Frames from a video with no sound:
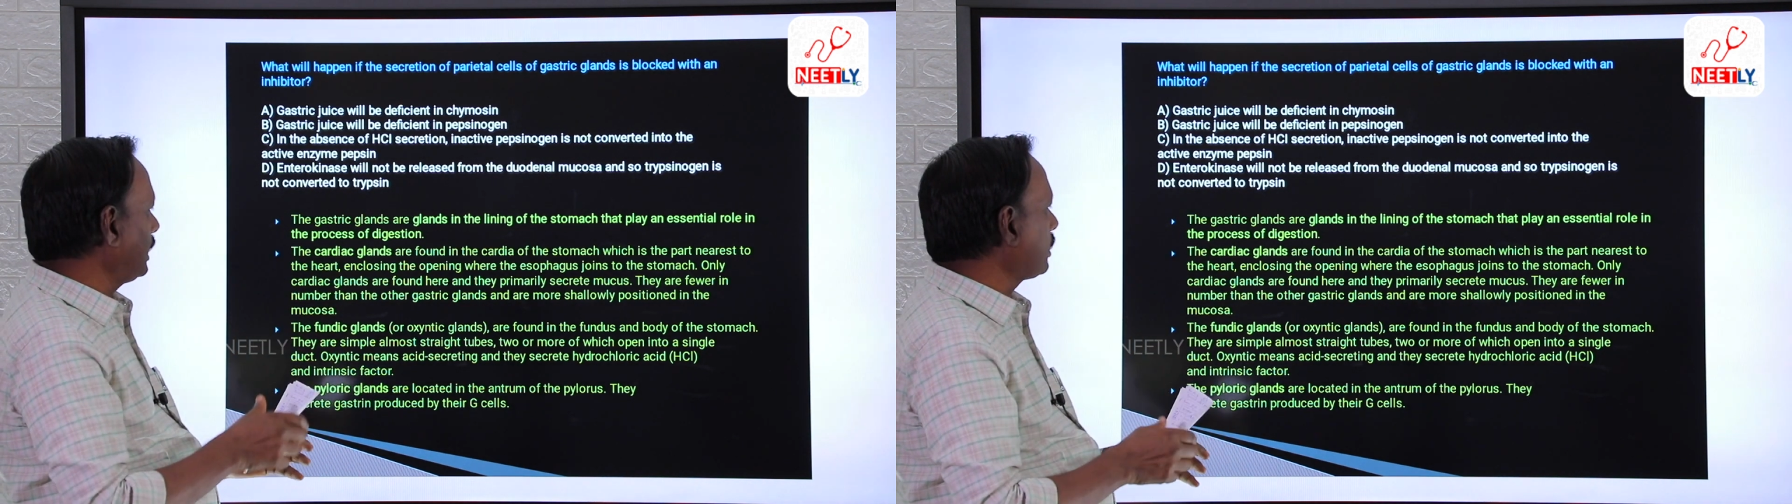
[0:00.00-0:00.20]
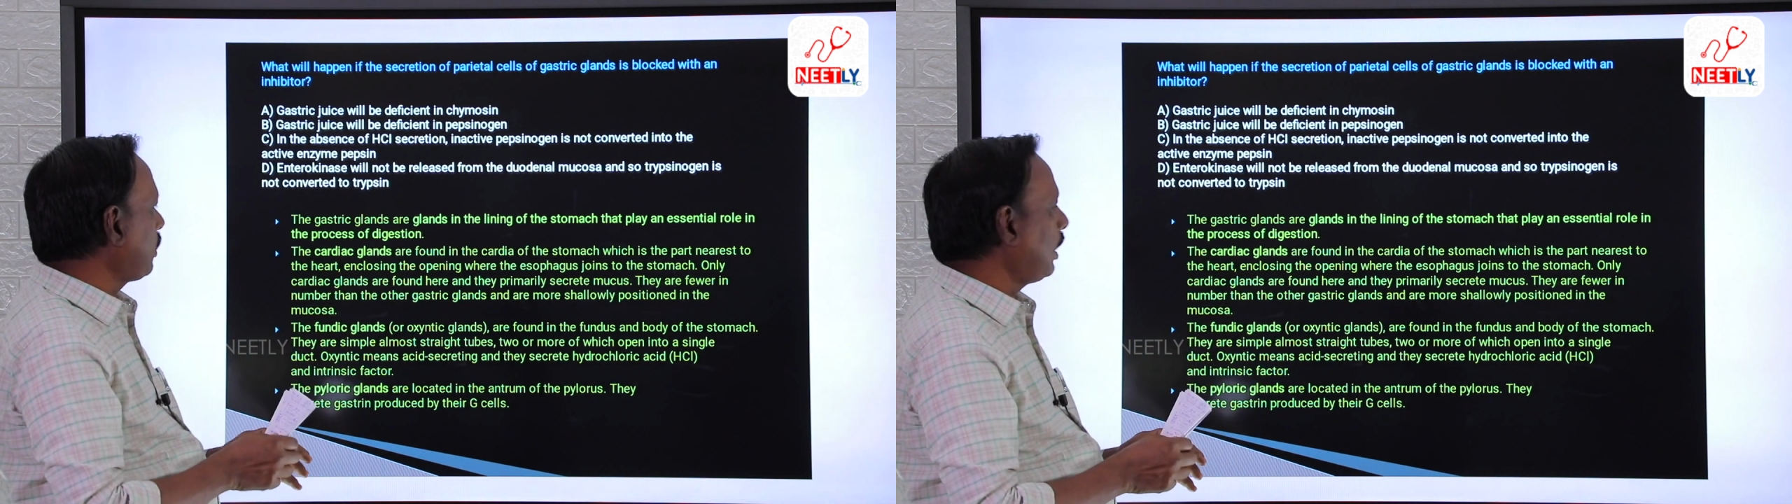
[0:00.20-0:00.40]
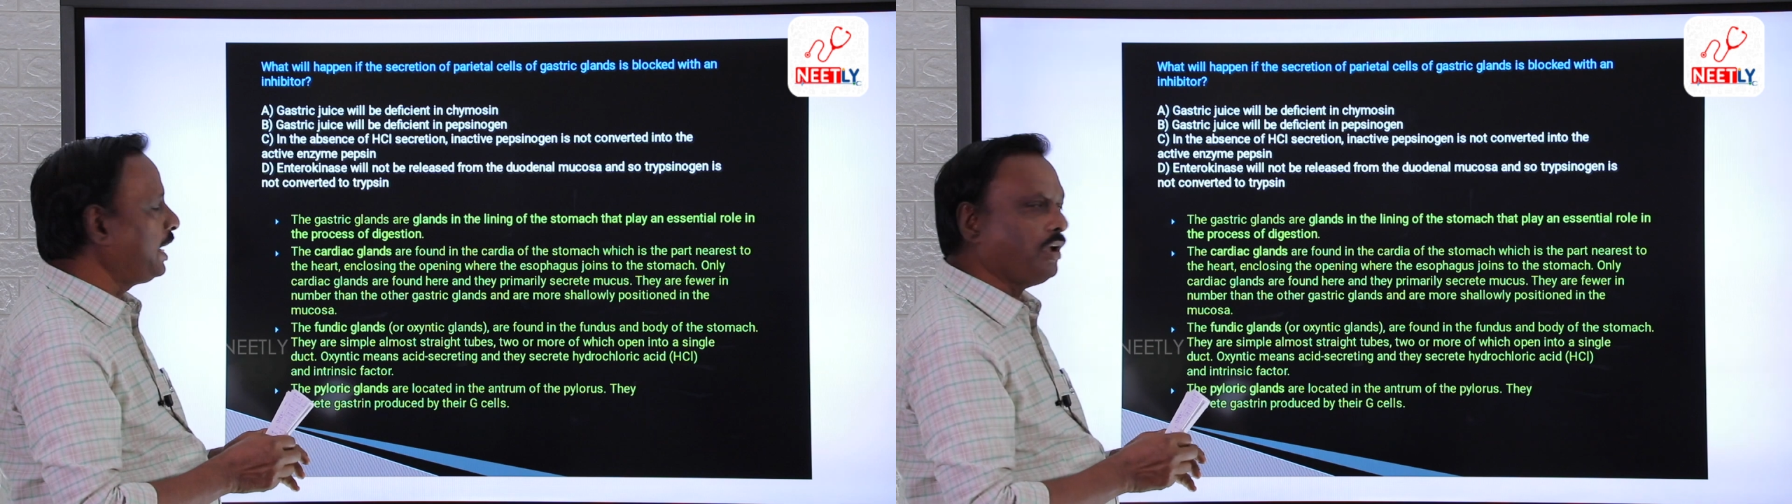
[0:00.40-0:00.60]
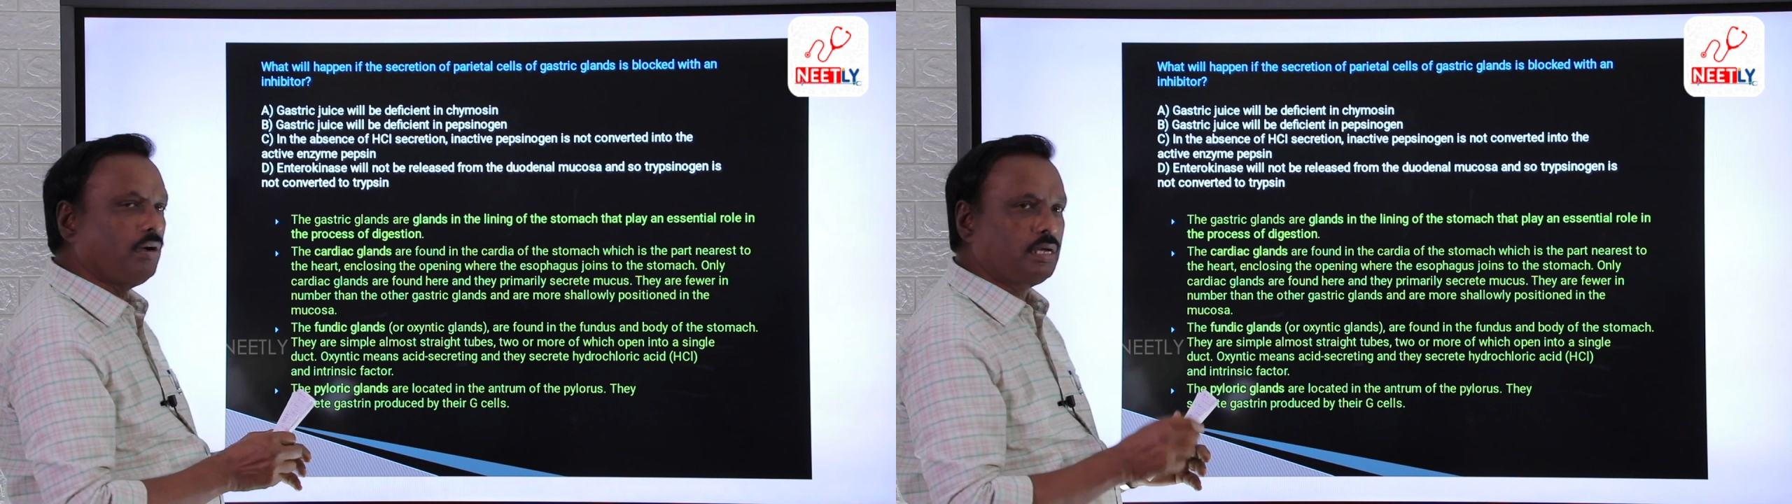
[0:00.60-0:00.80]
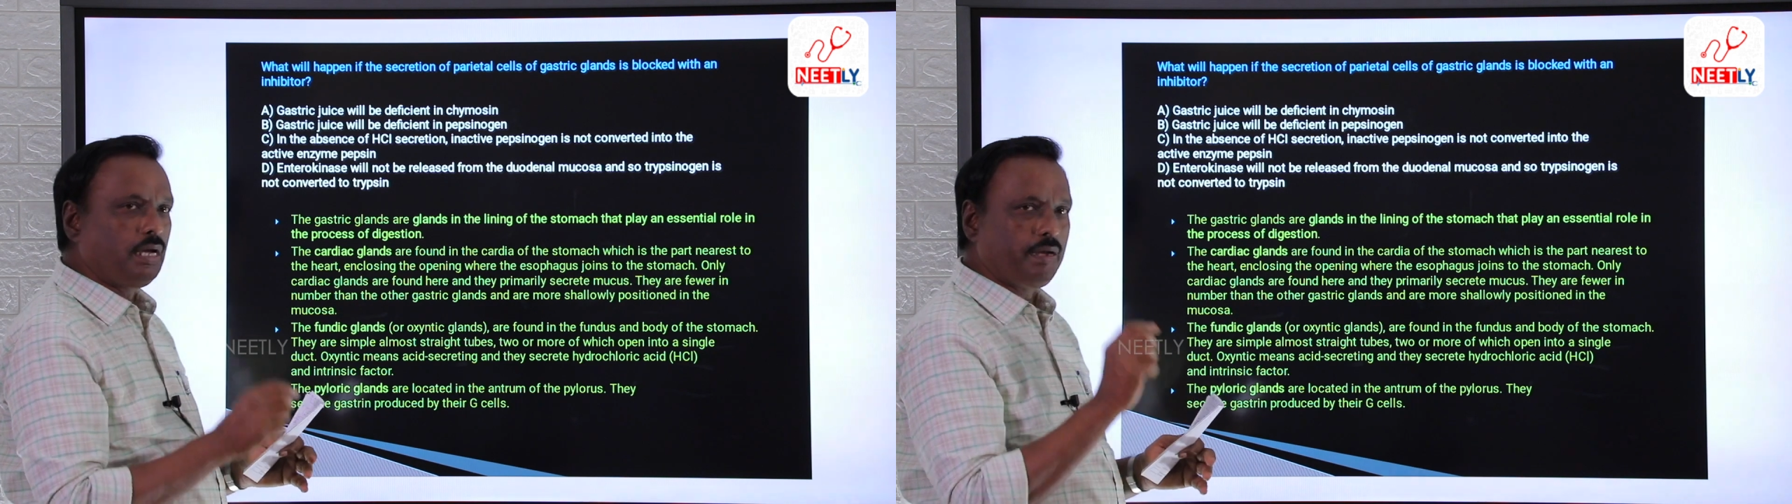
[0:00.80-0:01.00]
cardiac
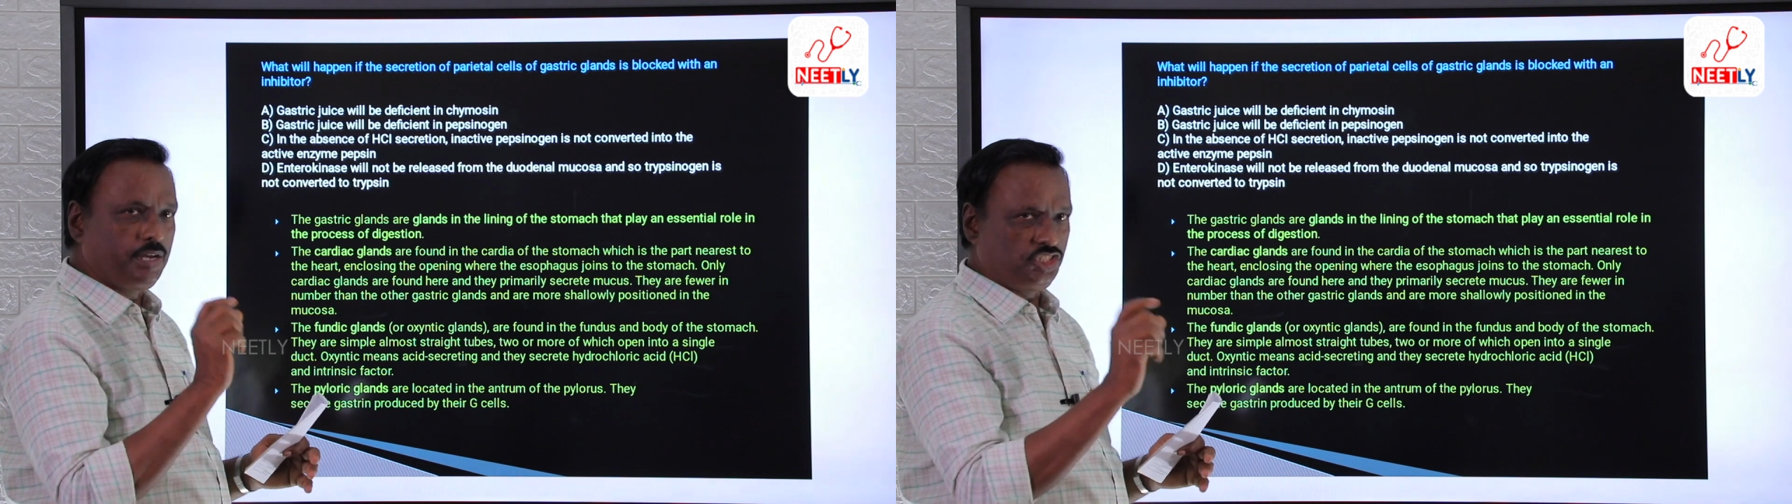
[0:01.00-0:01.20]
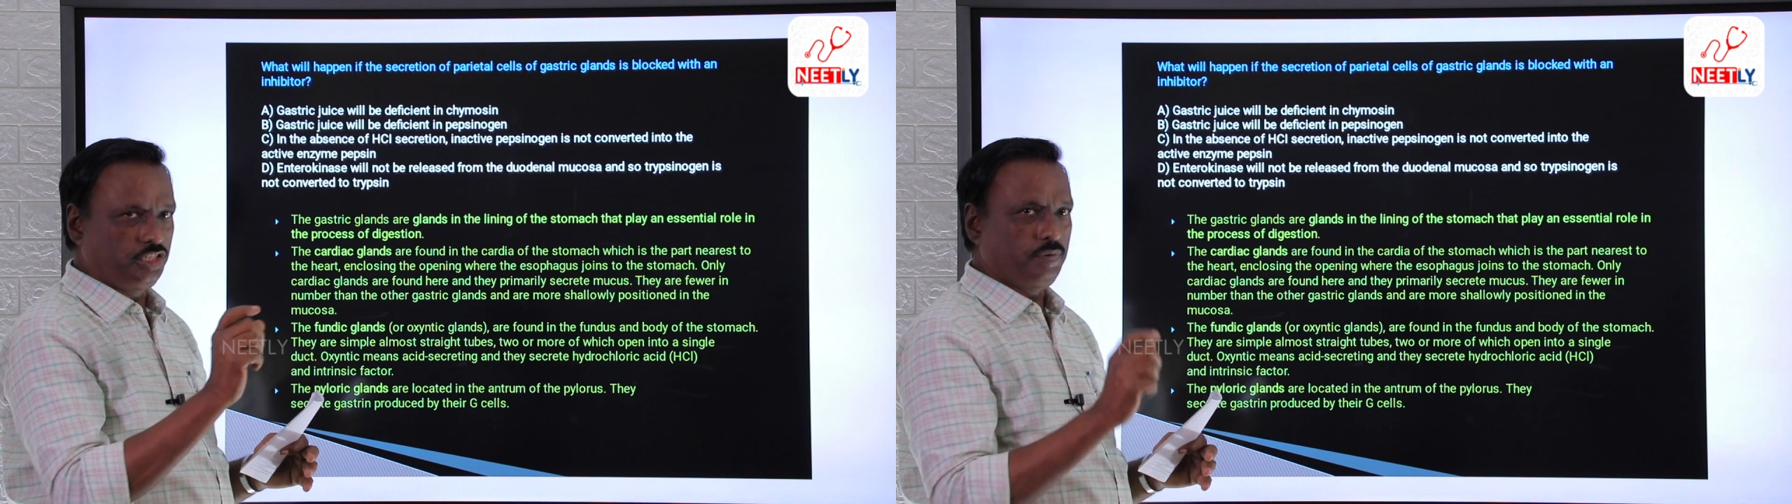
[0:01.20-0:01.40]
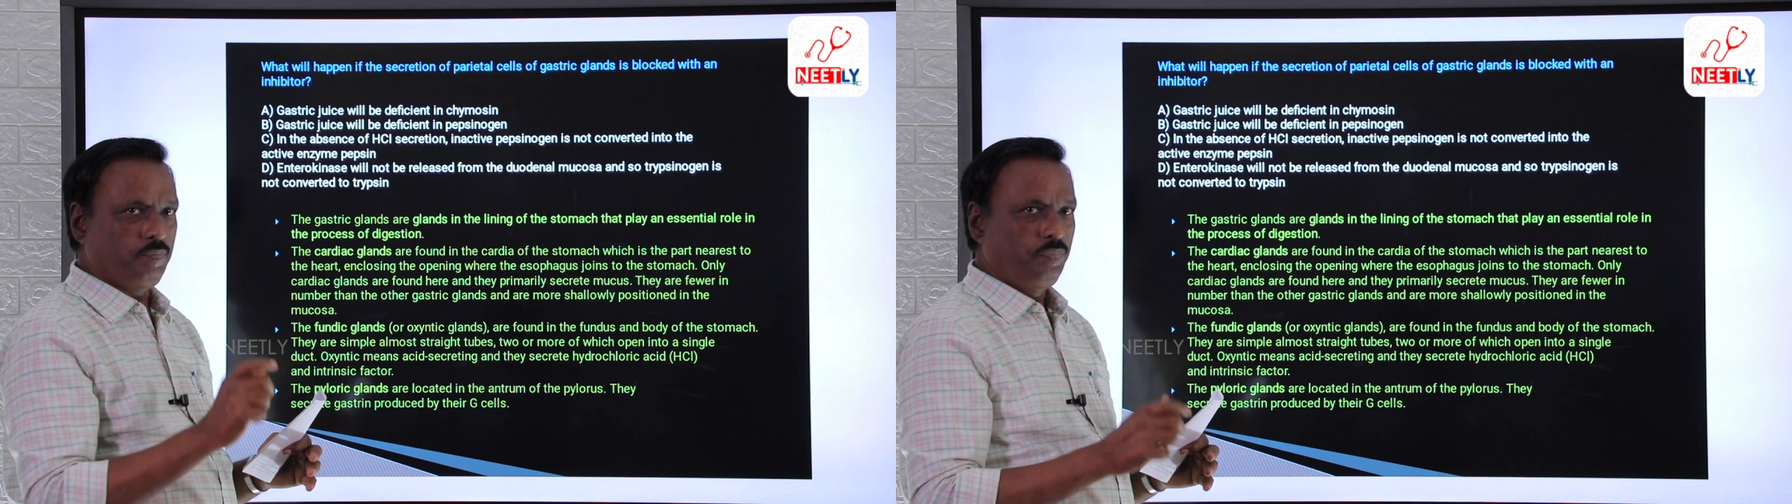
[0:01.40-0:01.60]
region.